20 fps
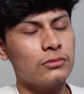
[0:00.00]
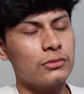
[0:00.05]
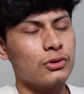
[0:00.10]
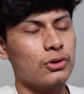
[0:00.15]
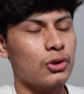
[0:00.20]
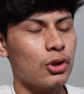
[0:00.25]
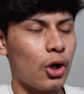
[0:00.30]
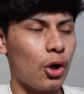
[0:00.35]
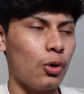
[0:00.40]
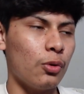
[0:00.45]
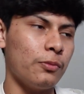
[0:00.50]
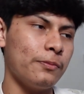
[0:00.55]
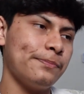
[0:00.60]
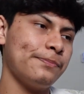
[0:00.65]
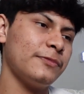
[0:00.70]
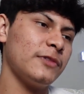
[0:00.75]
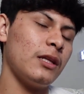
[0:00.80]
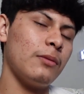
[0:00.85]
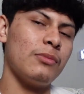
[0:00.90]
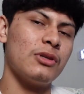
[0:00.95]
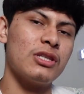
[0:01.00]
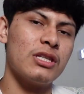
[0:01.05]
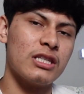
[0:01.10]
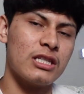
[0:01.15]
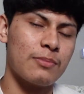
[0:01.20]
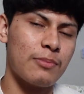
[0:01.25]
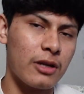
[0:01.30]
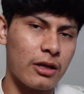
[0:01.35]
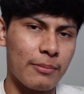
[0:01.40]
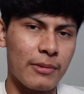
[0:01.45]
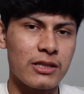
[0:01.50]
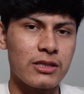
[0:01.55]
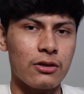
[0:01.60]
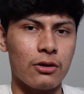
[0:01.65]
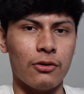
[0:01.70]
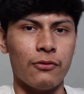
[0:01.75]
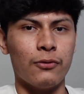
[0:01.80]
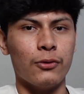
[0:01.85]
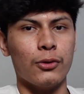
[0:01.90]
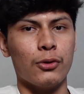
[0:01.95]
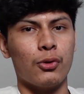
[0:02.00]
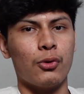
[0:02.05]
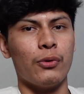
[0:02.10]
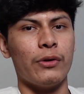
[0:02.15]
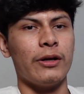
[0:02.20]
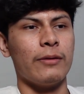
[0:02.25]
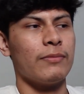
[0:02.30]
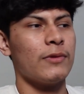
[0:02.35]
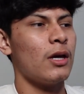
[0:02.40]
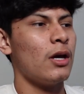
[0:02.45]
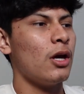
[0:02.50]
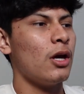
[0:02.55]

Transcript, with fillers: So, let me just explain myself real quick.